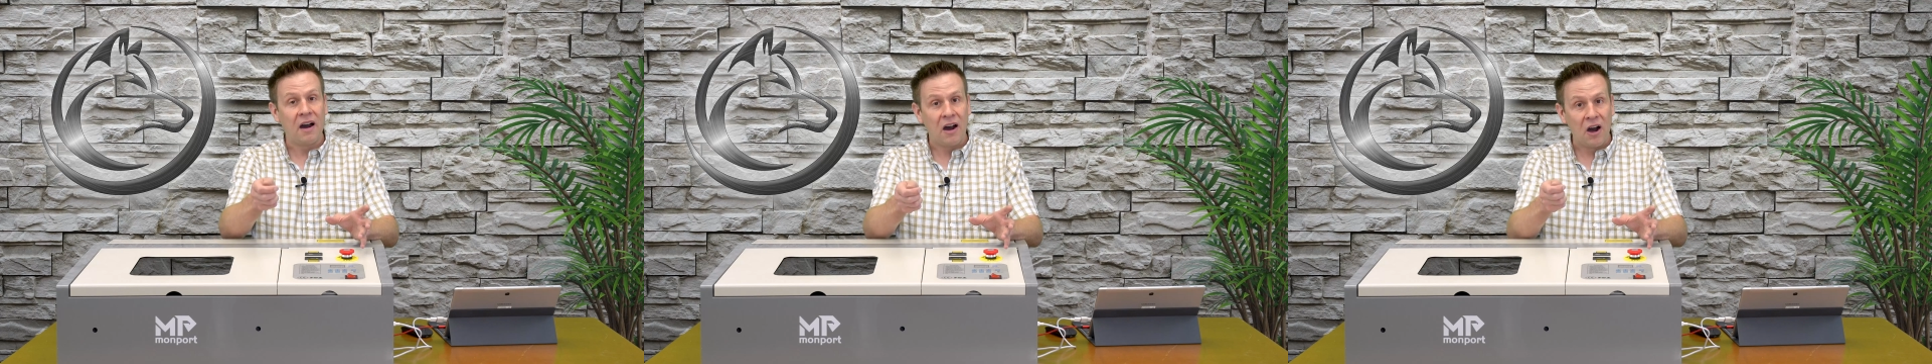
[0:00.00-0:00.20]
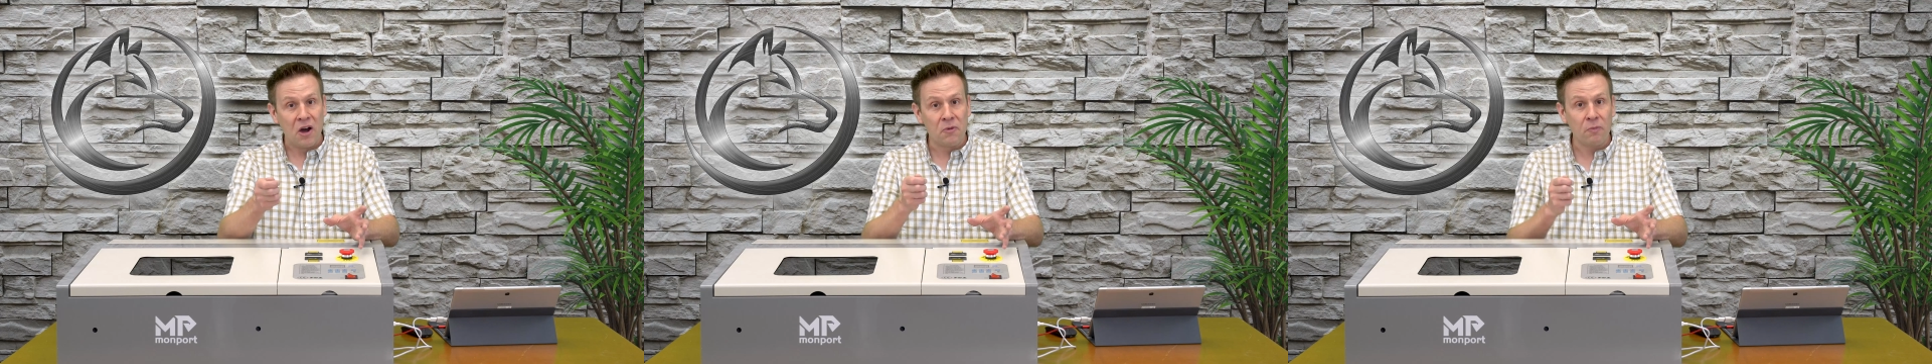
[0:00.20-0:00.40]

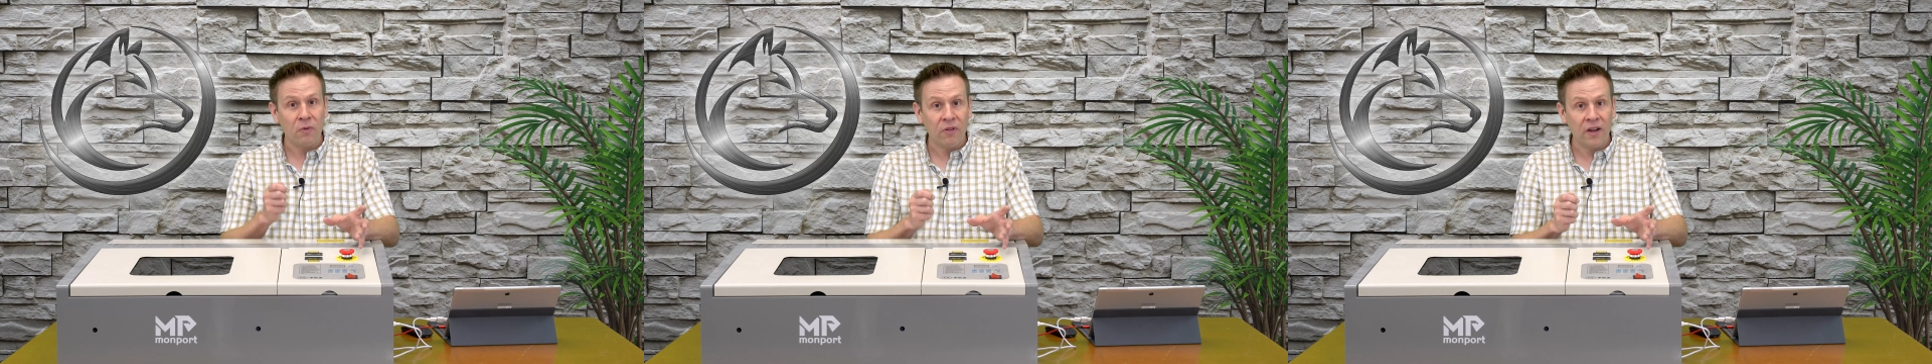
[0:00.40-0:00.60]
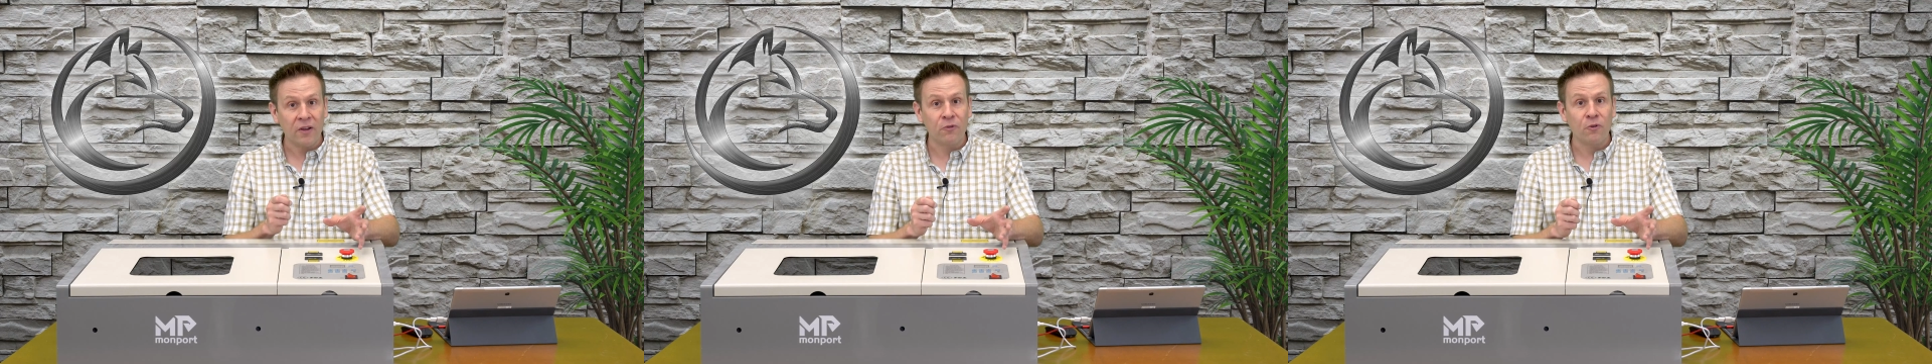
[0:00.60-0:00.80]

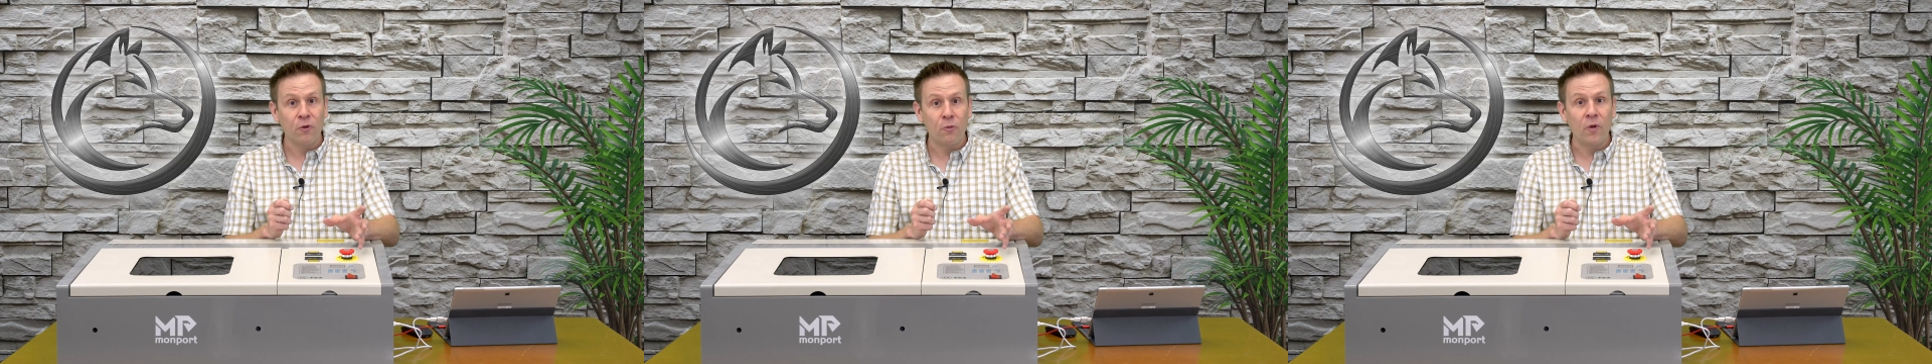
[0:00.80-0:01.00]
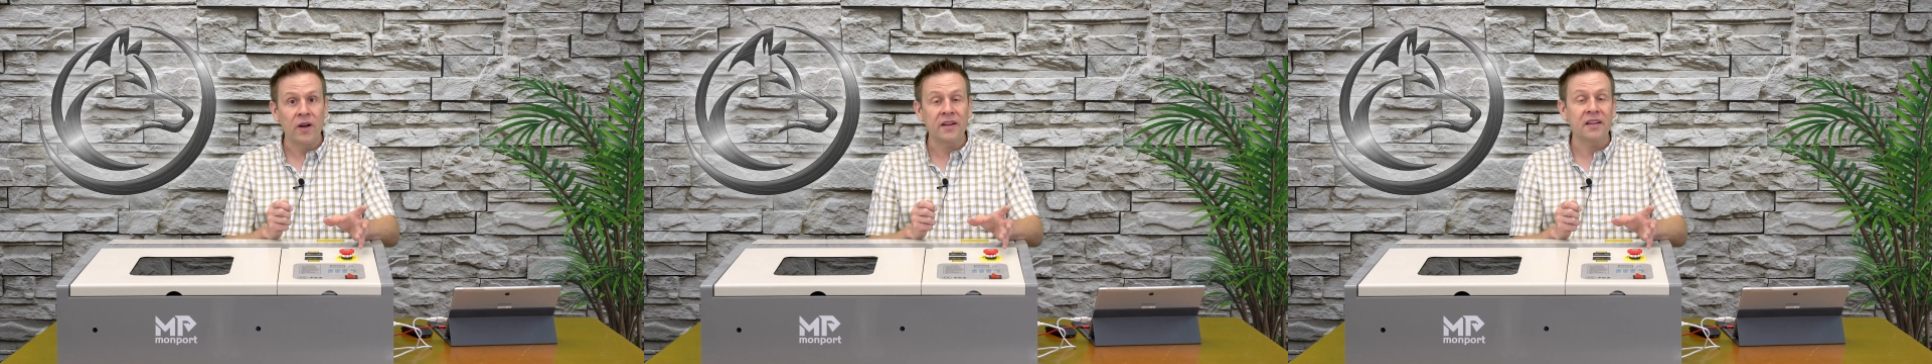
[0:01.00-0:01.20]
unplug
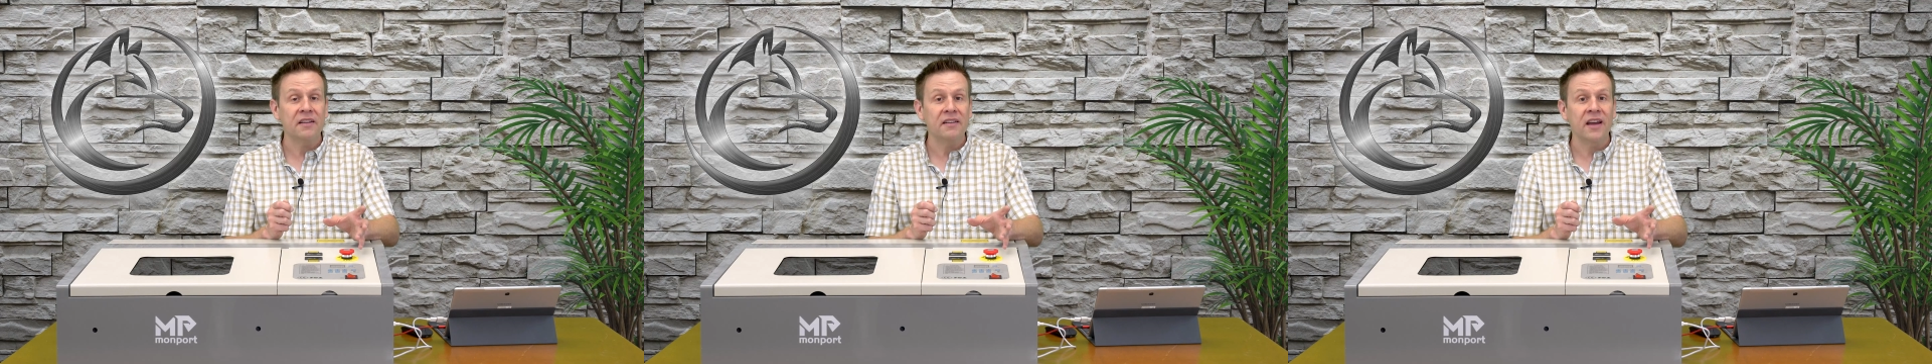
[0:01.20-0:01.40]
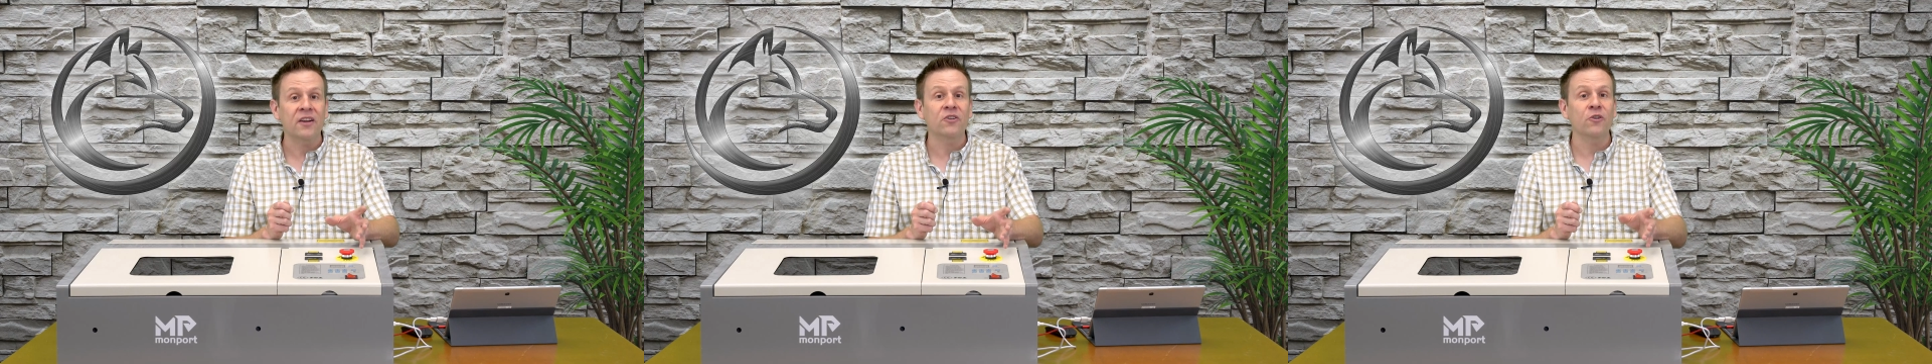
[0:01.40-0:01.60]
from one
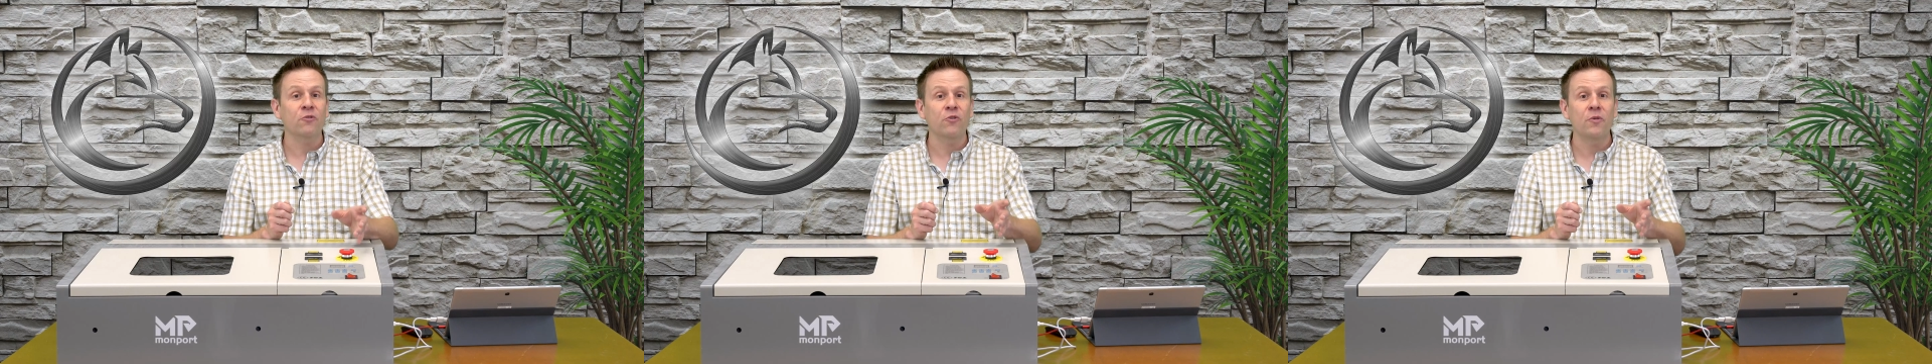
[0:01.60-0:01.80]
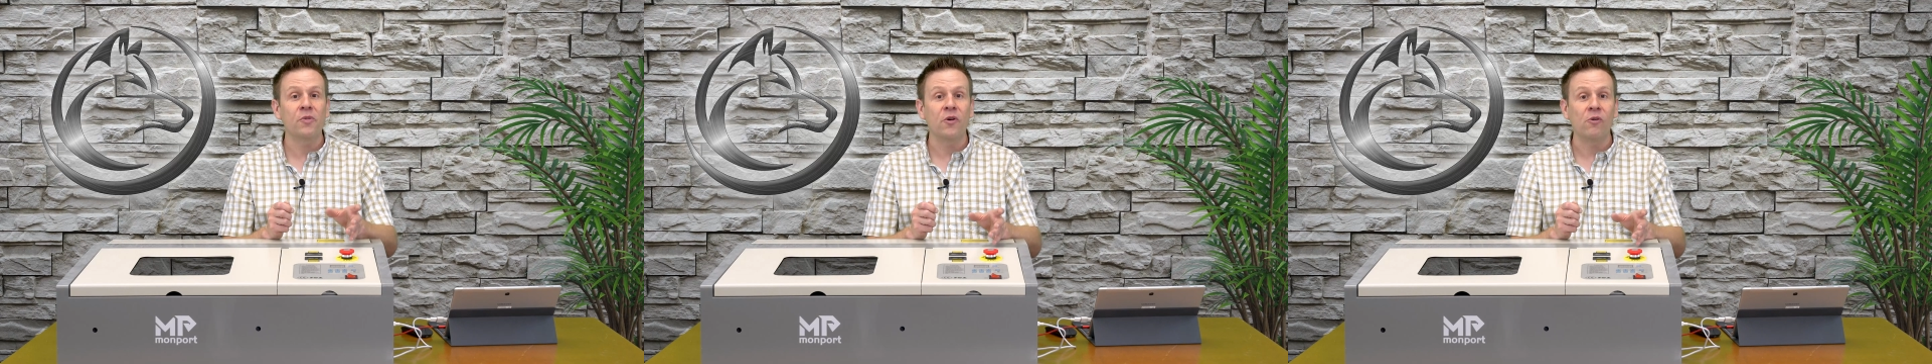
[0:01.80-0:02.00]
connector
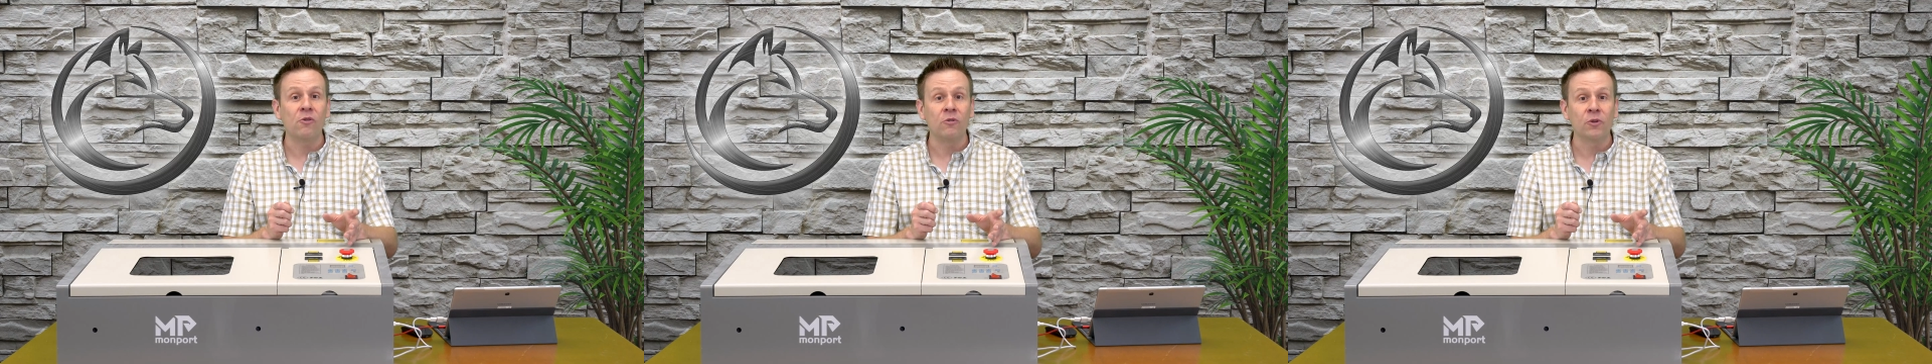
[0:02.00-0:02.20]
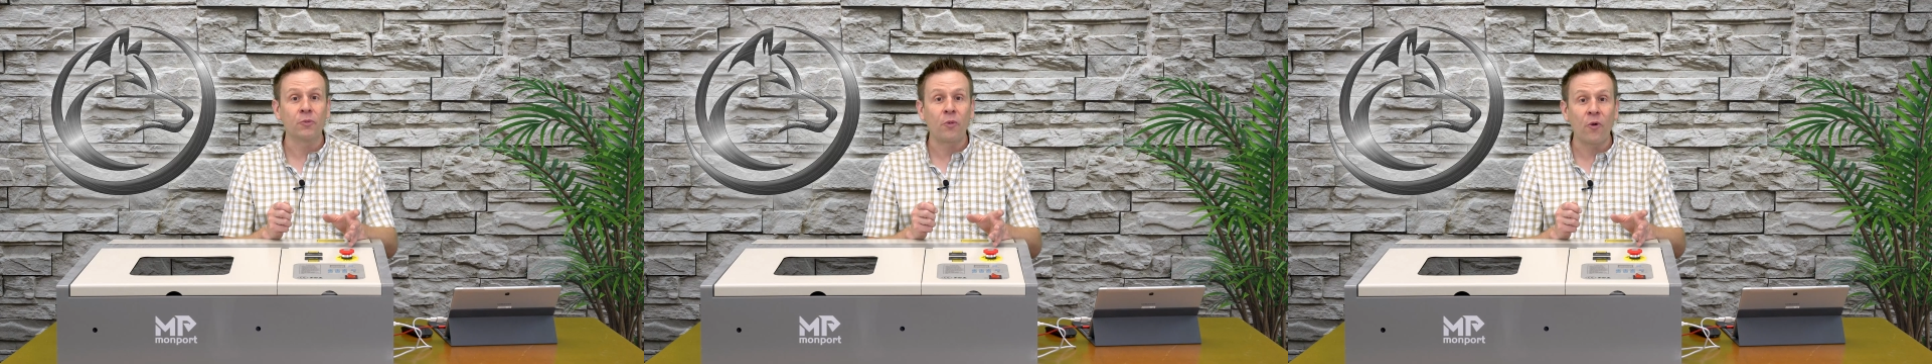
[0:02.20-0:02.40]
from the
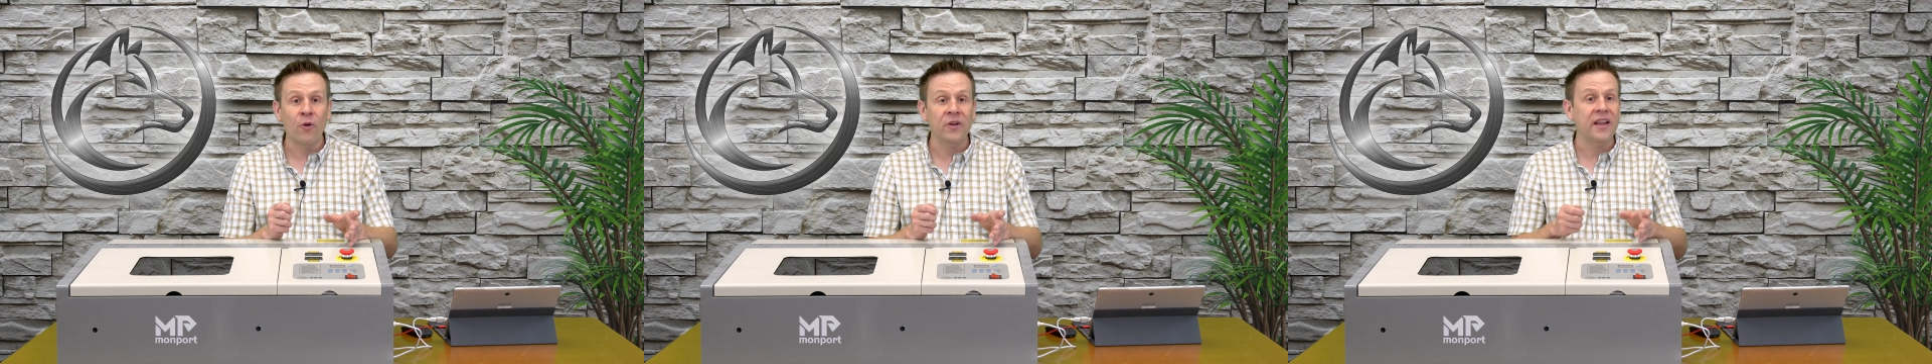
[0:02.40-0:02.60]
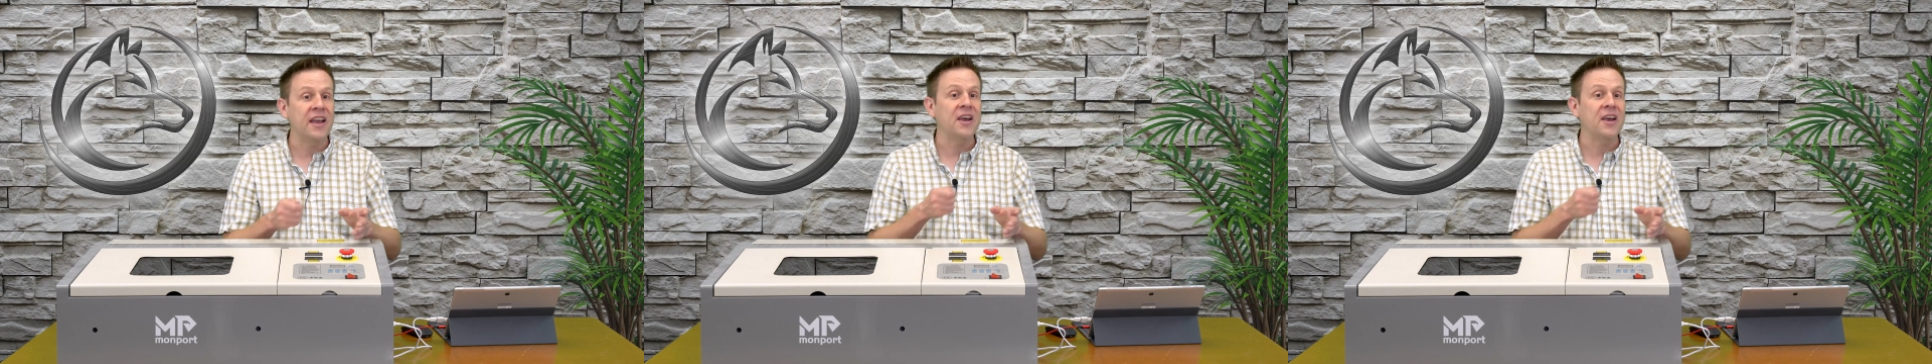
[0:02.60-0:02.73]
old board